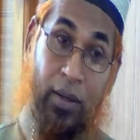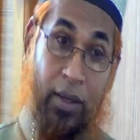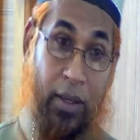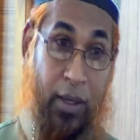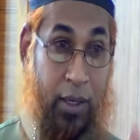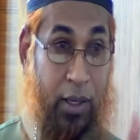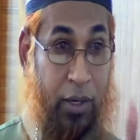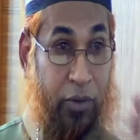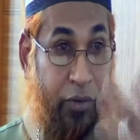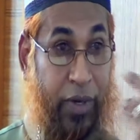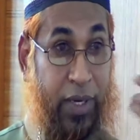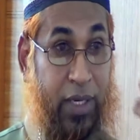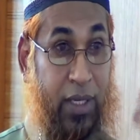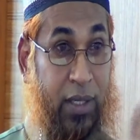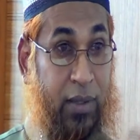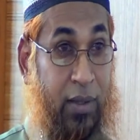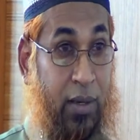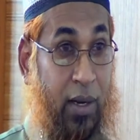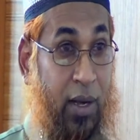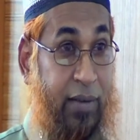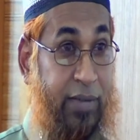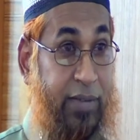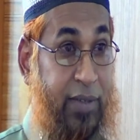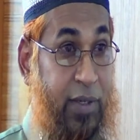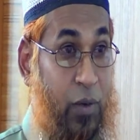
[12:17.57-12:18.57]
you can return
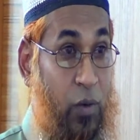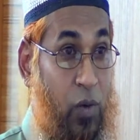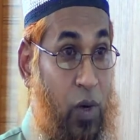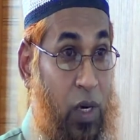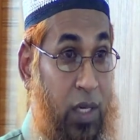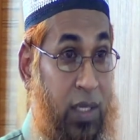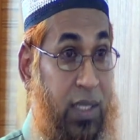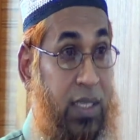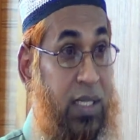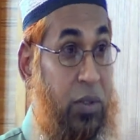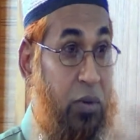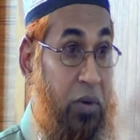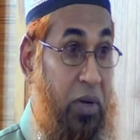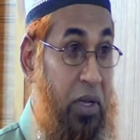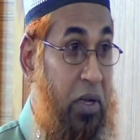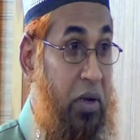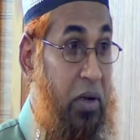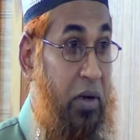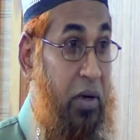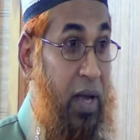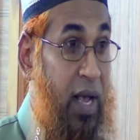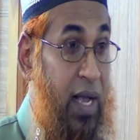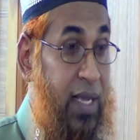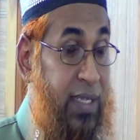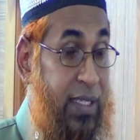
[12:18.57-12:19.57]
after once, or you
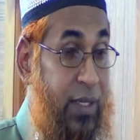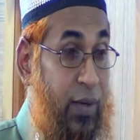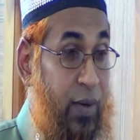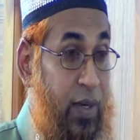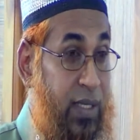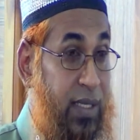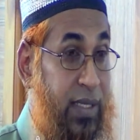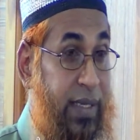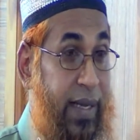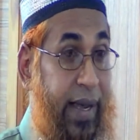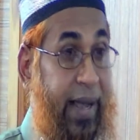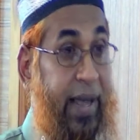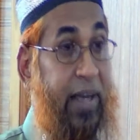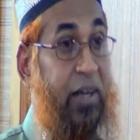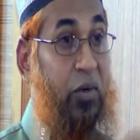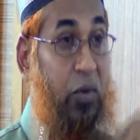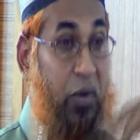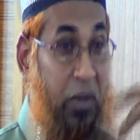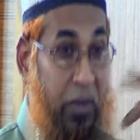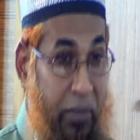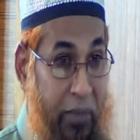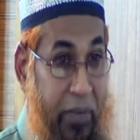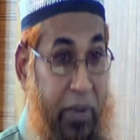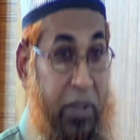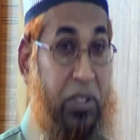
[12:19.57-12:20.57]
can ask a second
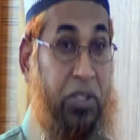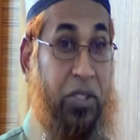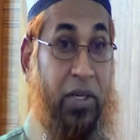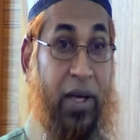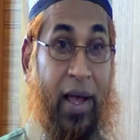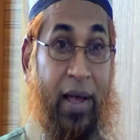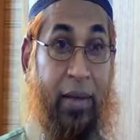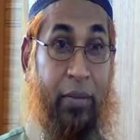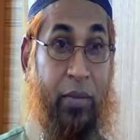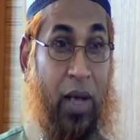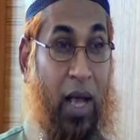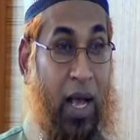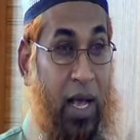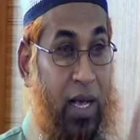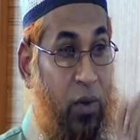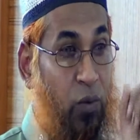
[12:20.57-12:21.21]
or third time.